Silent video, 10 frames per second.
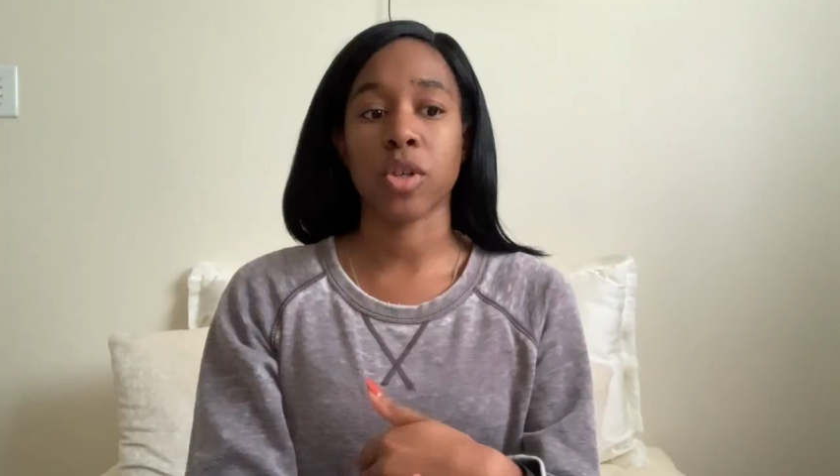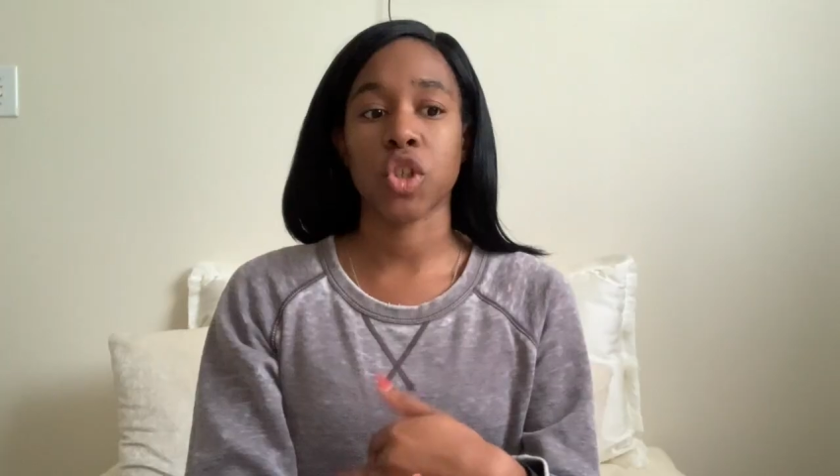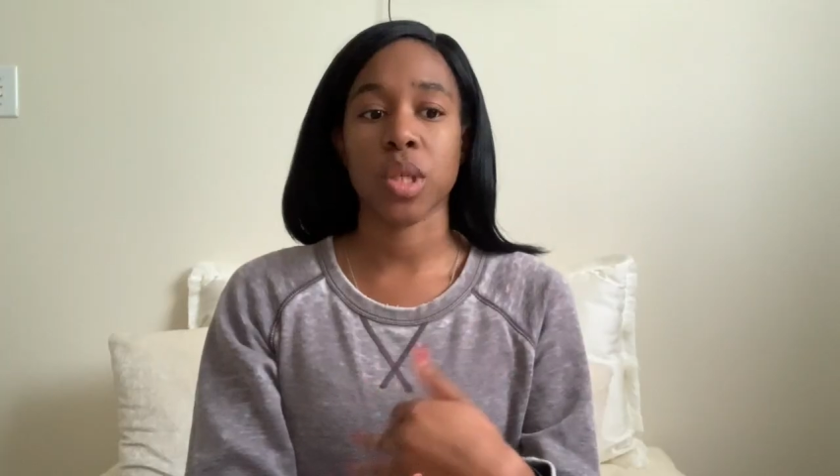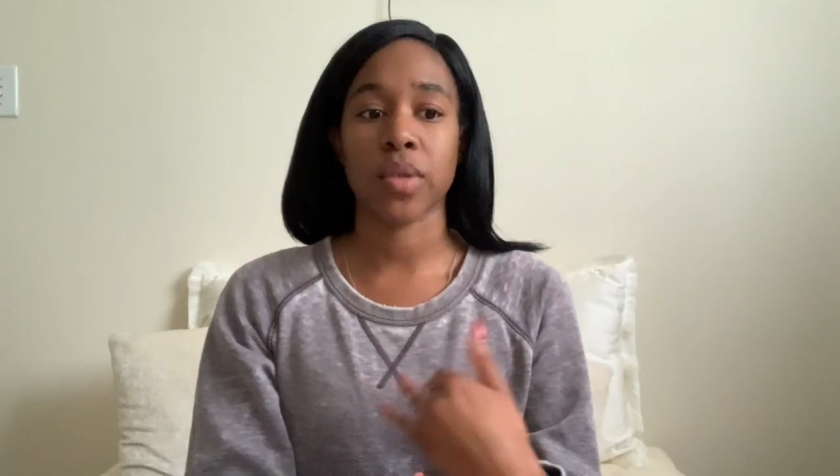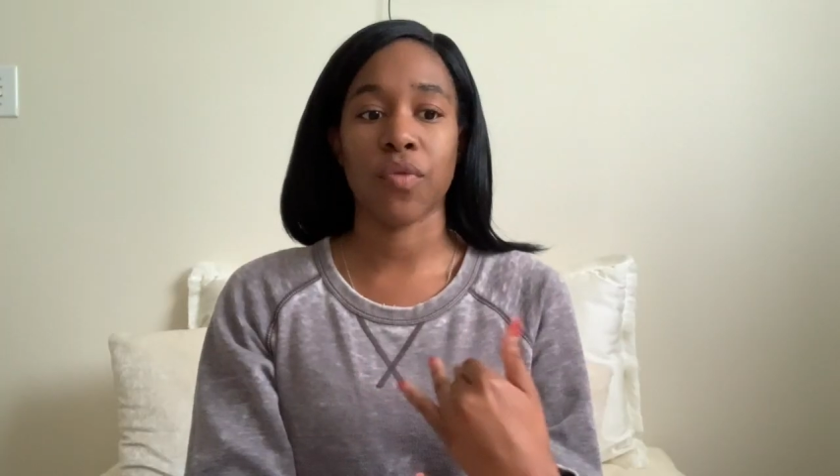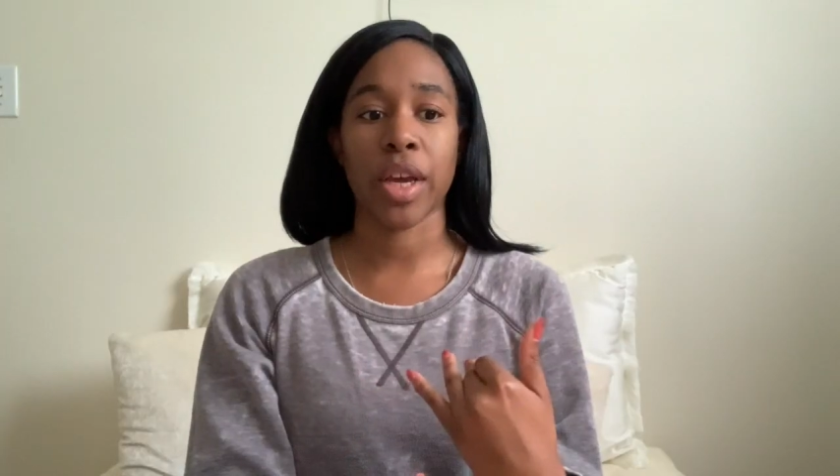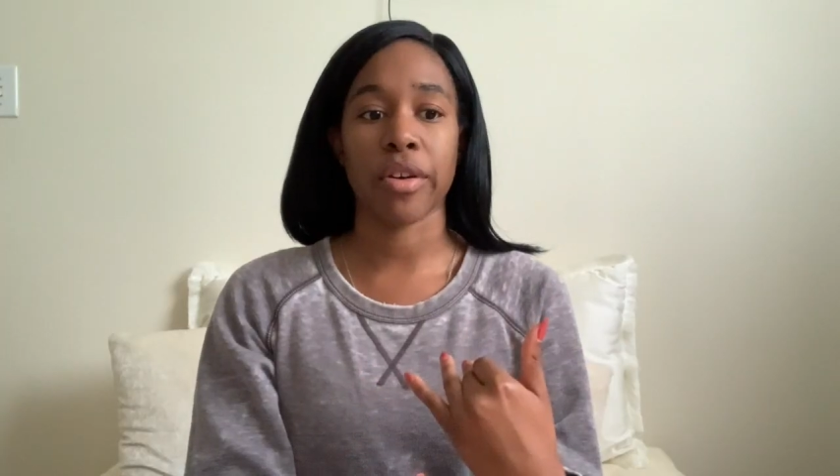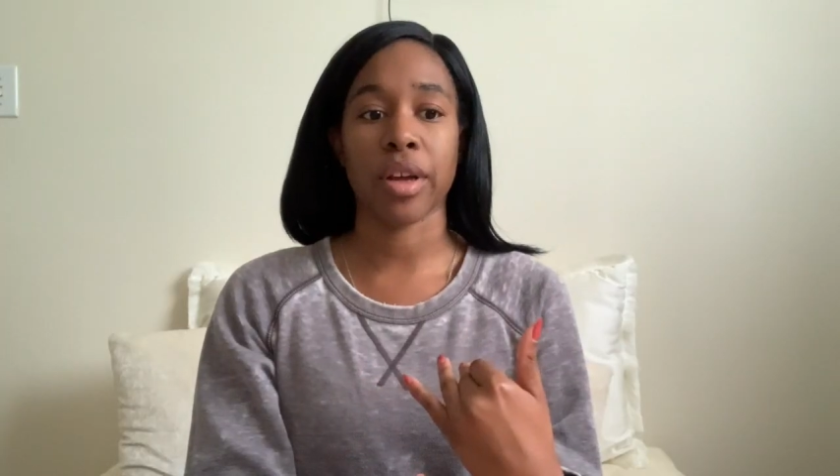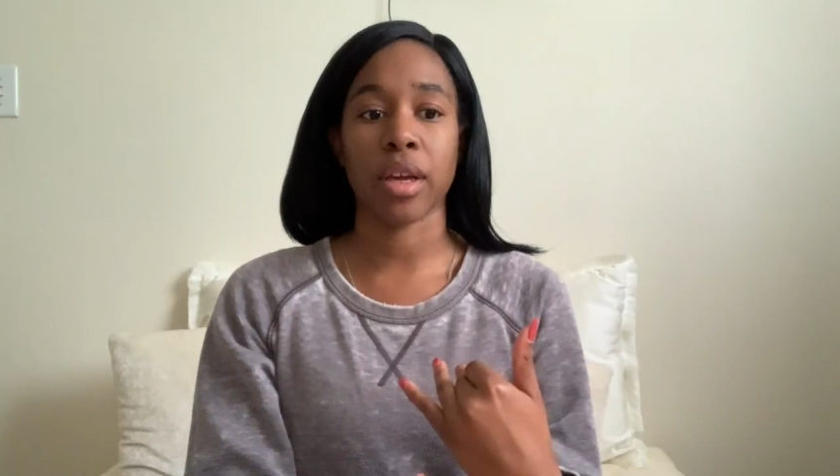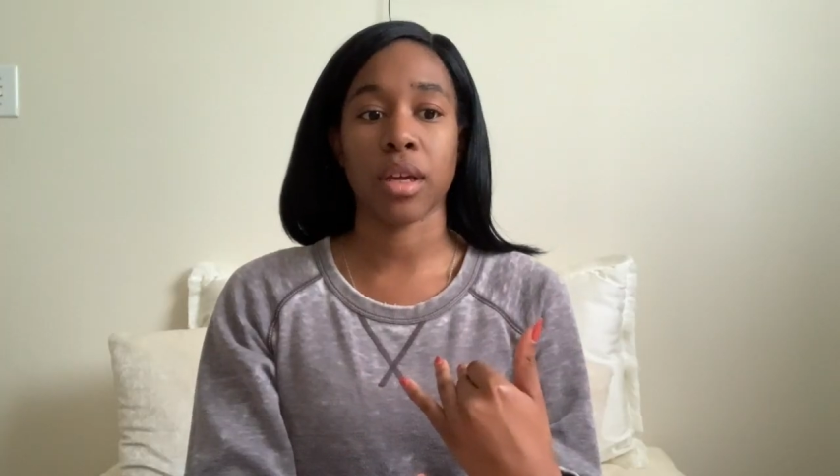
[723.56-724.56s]
just
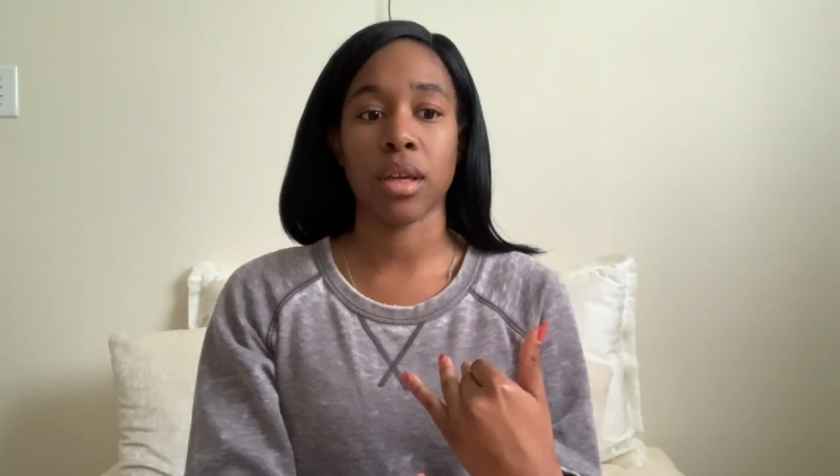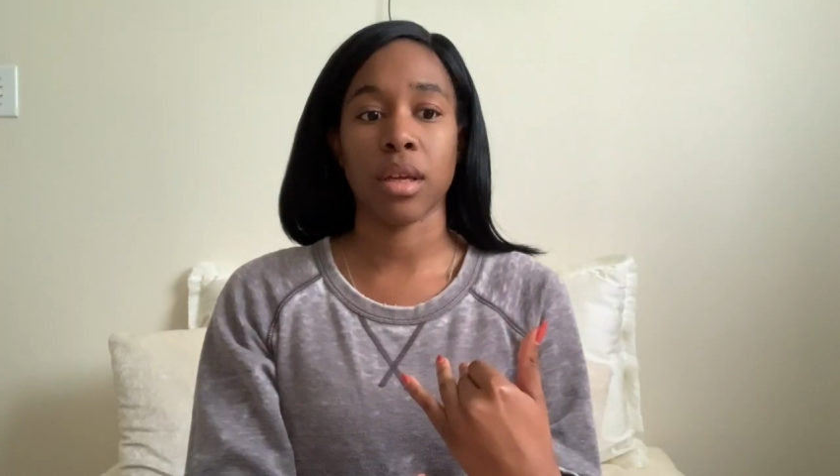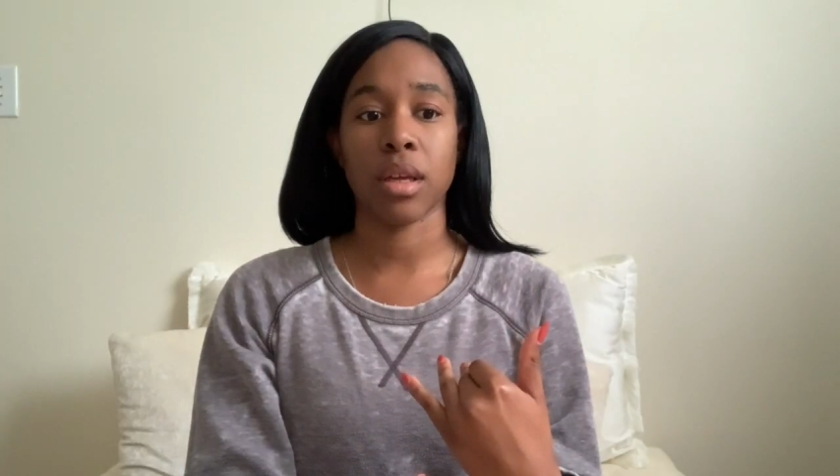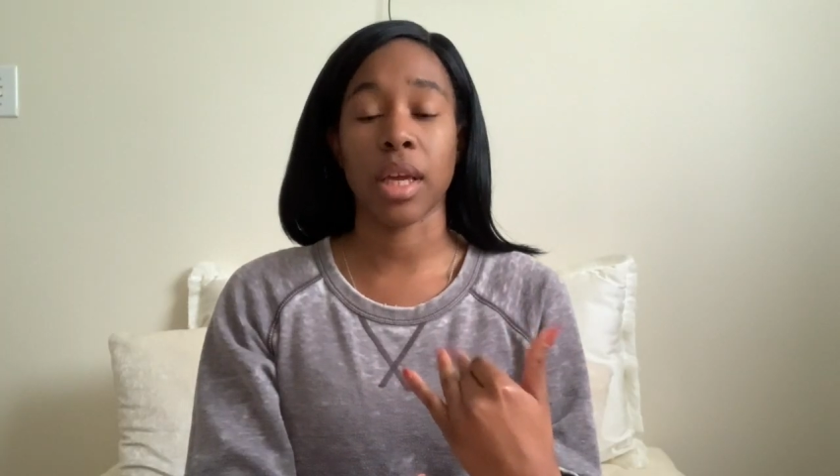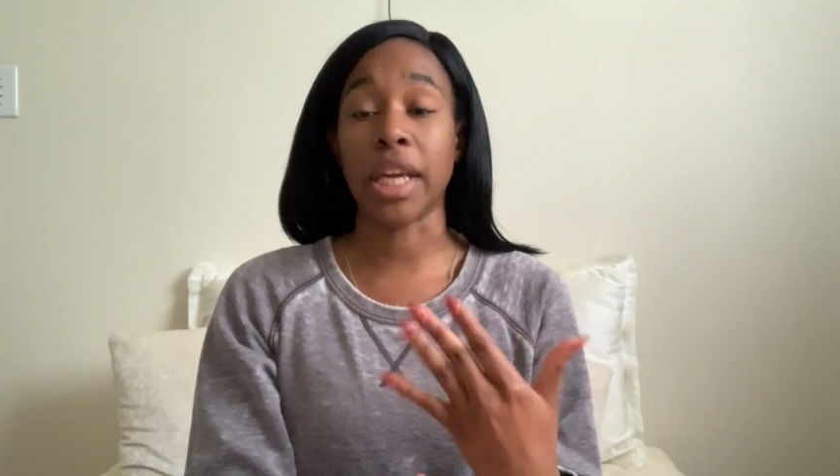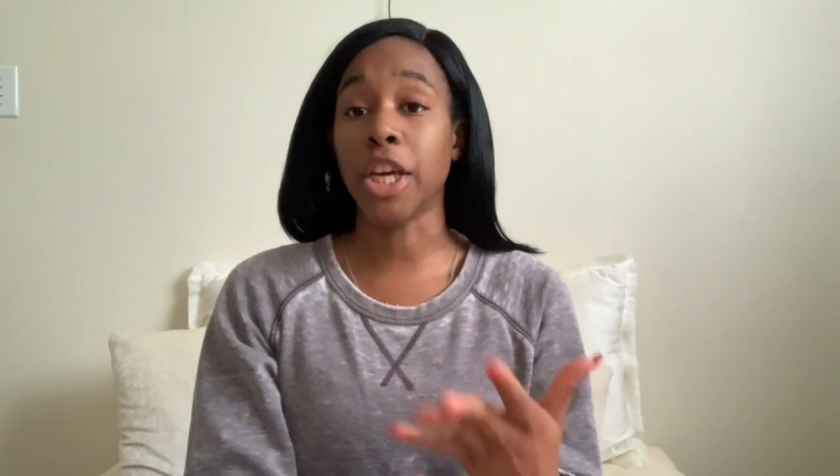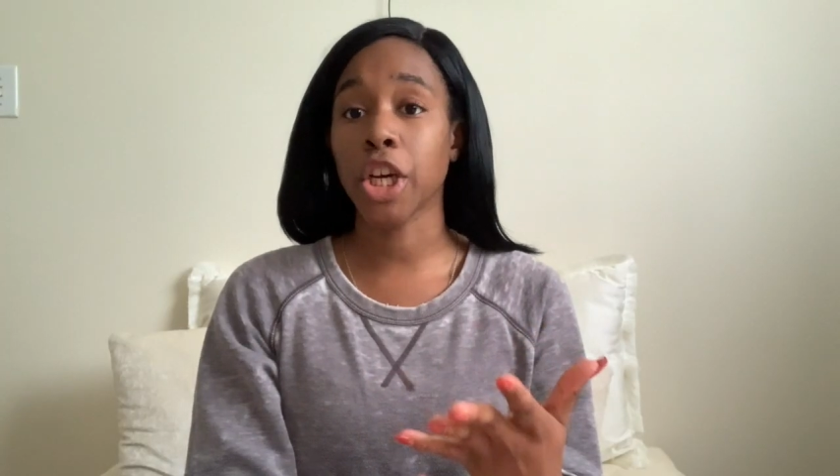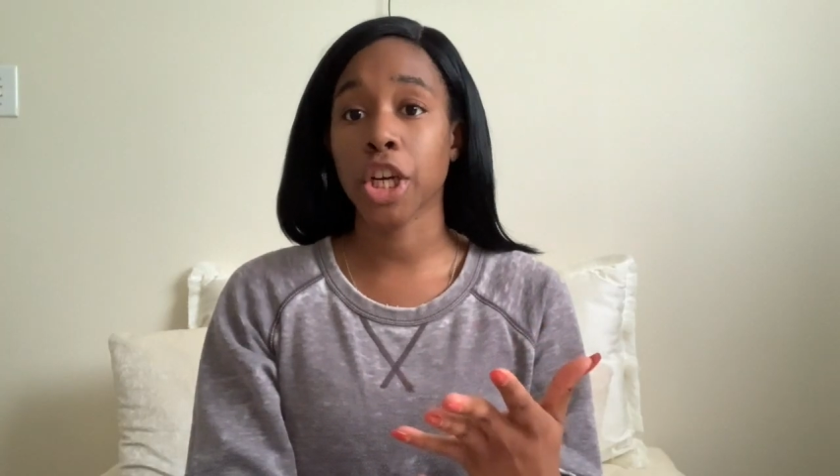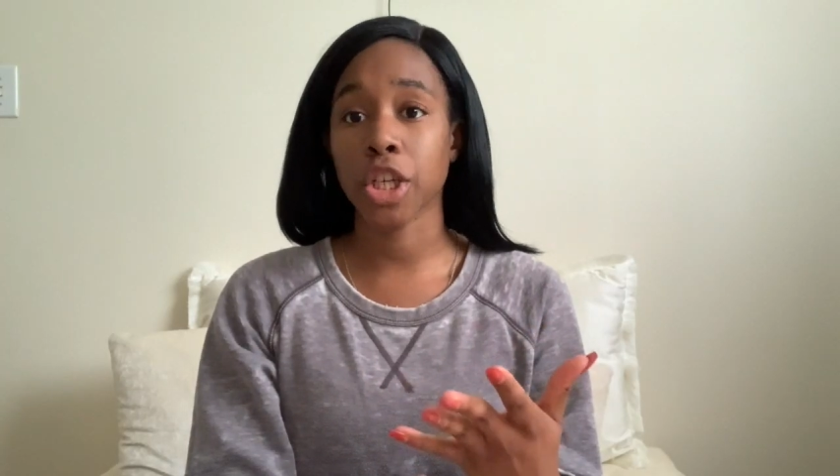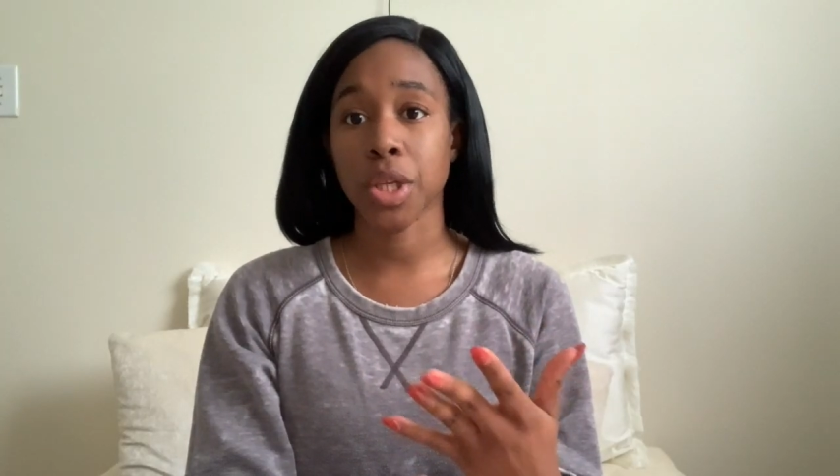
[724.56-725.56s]
very
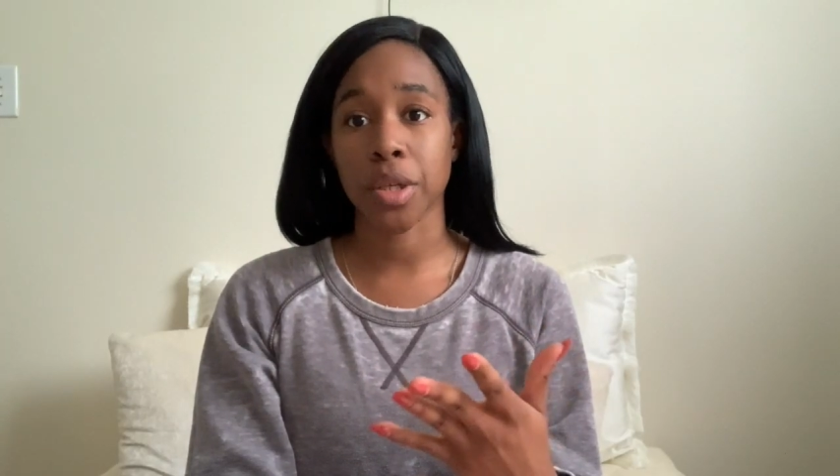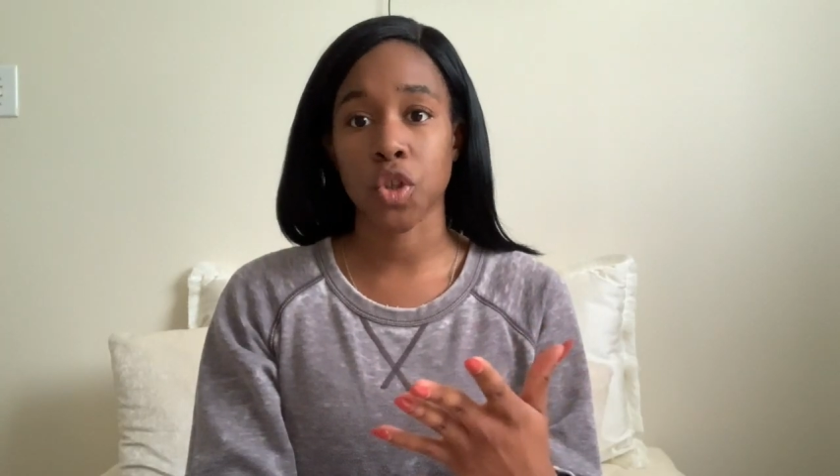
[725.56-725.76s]
eager to